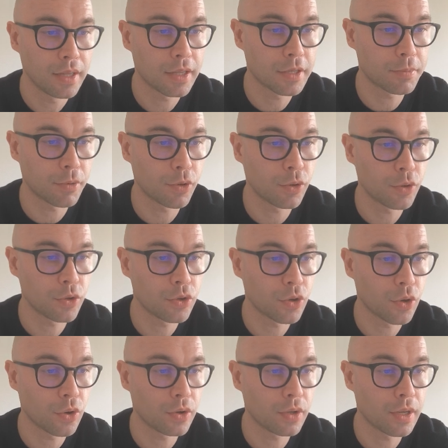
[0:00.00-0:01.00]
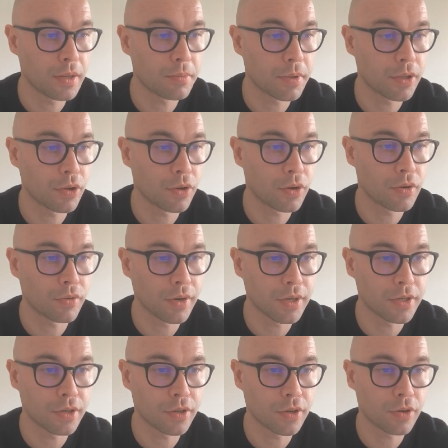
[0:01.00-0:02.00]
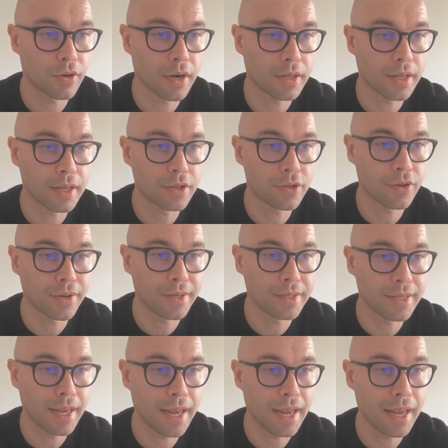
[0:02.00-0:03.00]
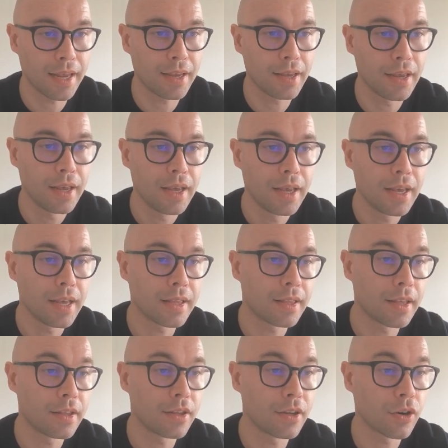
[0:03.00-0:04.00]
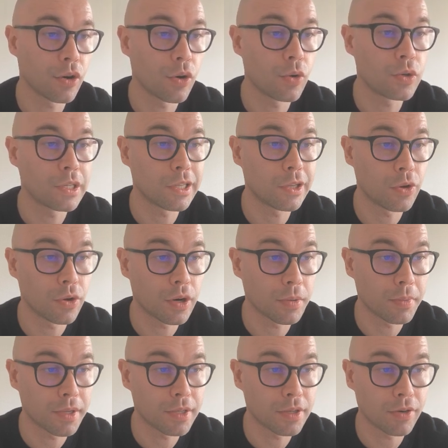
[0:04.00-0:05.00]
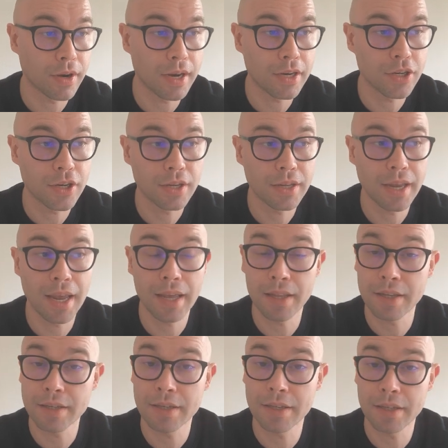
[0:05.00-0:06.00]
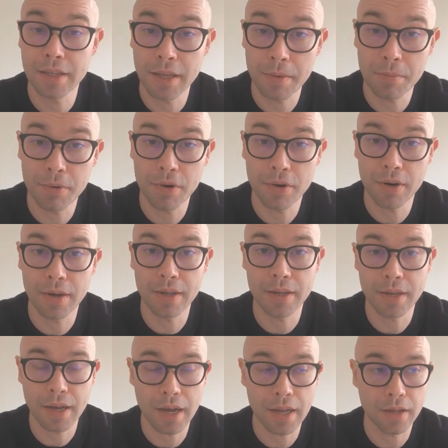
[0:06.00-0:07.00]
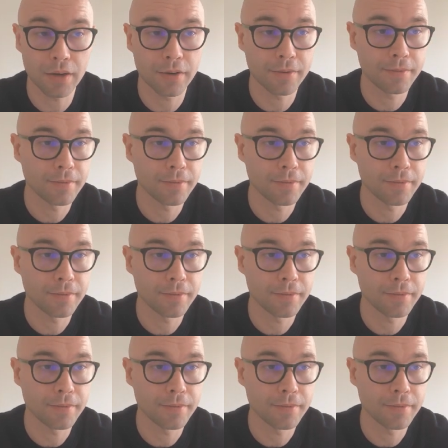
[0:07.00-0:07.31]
is produced only in Médoc region. The correct answer is A. It undergoes longer maceration and is deeper in color.